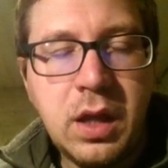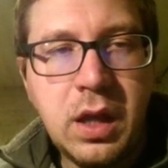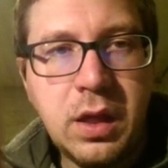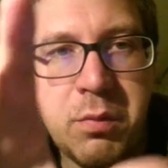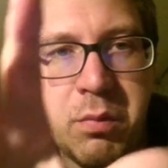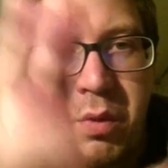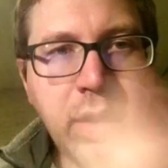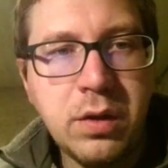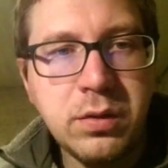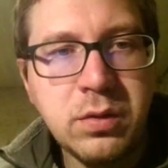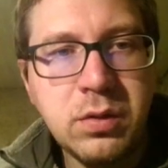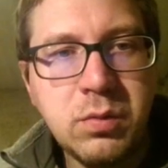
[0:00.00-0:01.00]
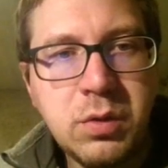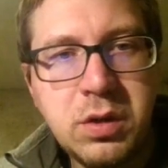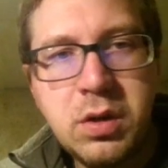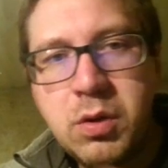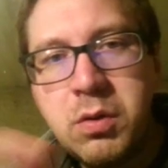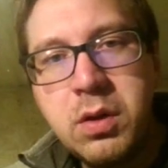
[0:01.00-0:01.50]
and the browser
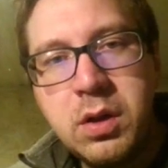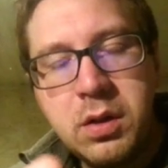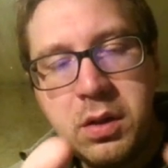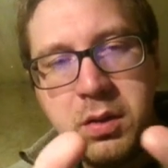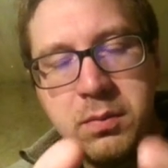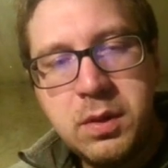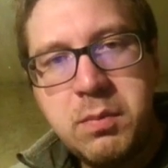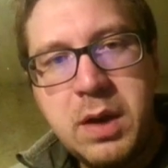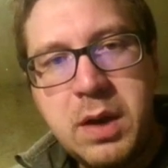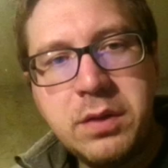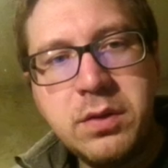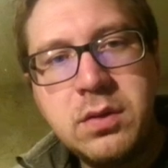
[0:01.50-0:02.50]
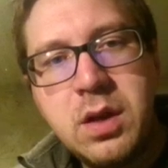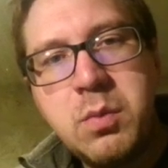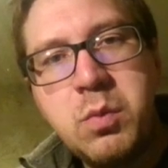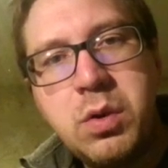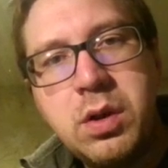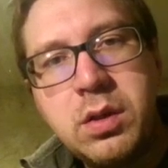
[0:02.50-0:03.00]
window about the
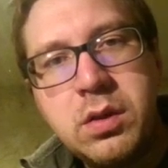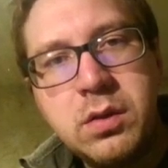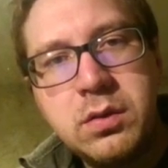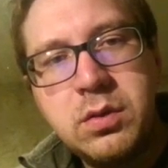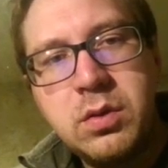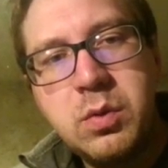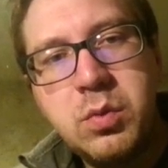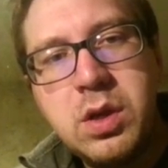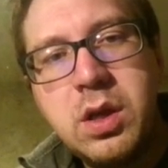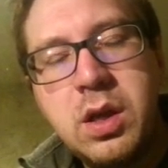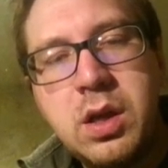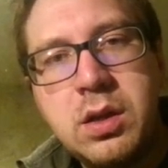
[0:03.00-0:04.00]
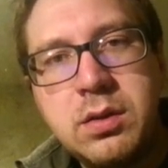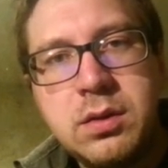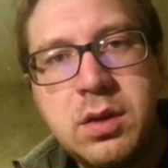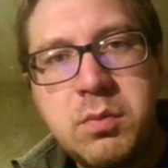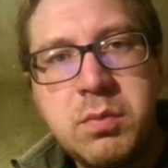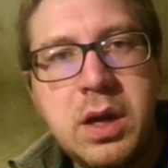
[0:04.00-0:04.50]
same width so that we can
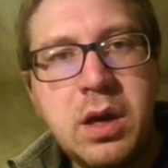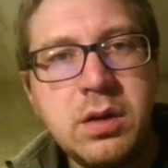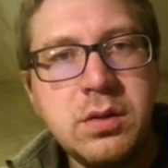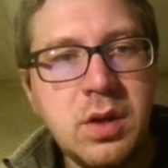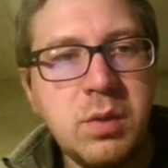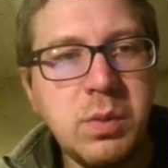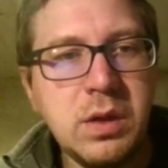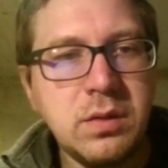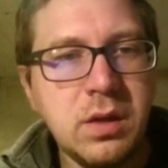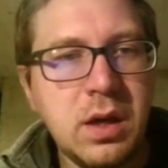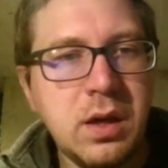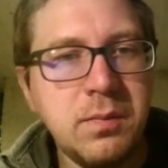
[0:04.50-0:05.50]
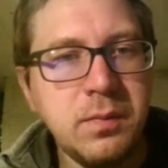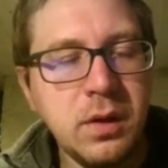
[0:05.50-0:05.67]
compare side by side